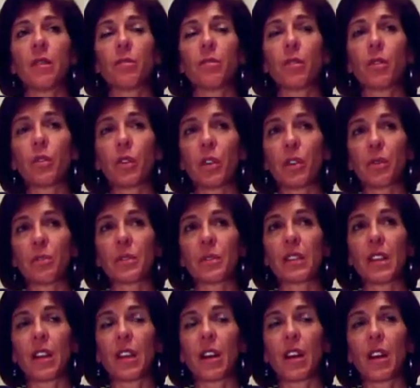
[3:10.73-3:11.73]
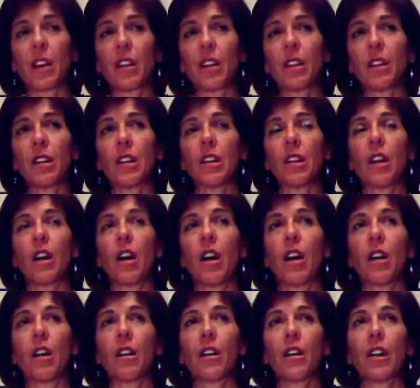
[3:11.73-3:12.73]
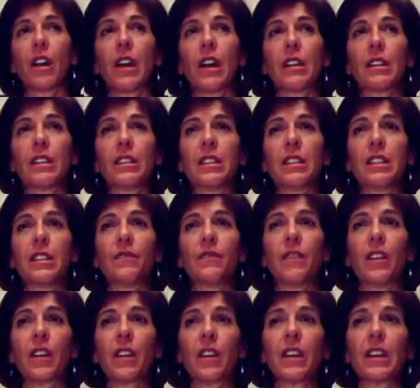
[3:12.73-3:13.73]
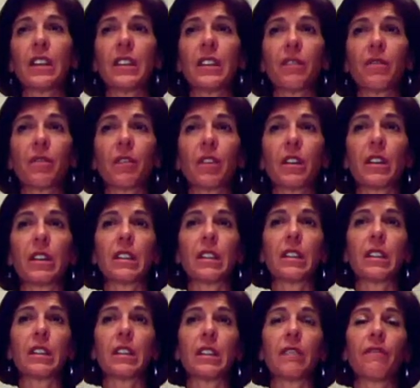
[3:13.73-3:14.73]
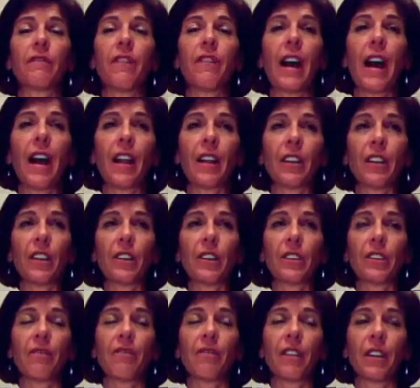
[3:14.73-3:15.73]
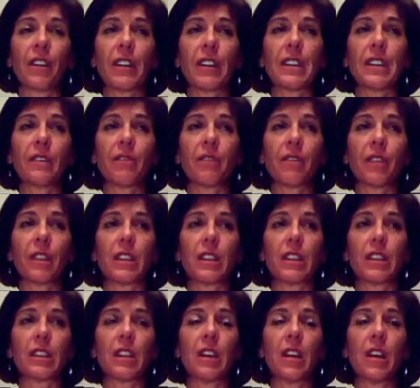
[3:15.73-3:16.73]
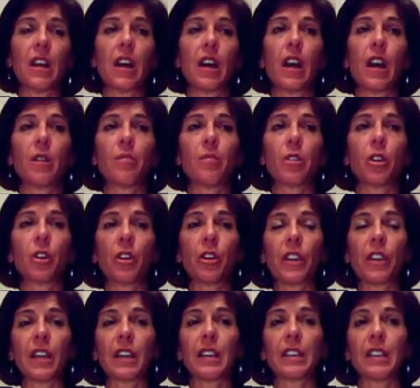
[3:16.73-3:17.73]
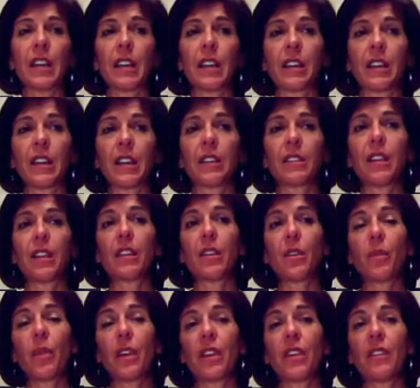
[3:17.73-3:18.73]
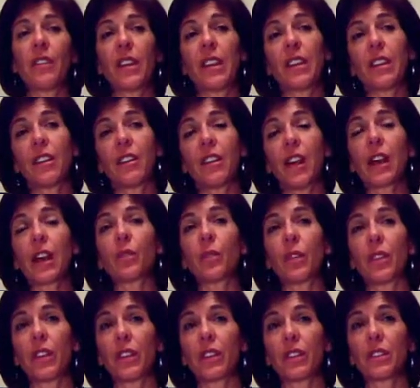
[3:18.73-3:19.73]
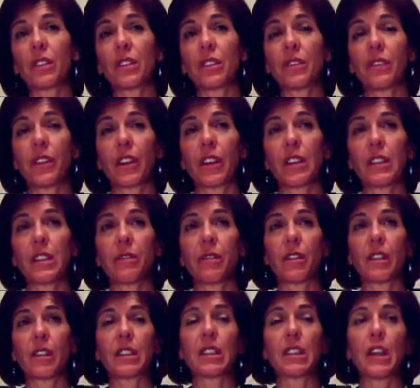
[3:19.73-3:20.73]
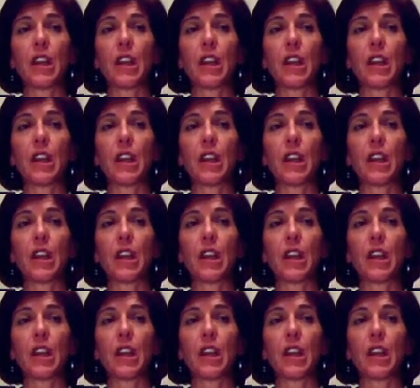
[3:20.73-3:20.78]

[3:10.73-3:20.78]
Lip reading: groups that are at very different values and very different learning techniques, and the way that they interact with others is very different.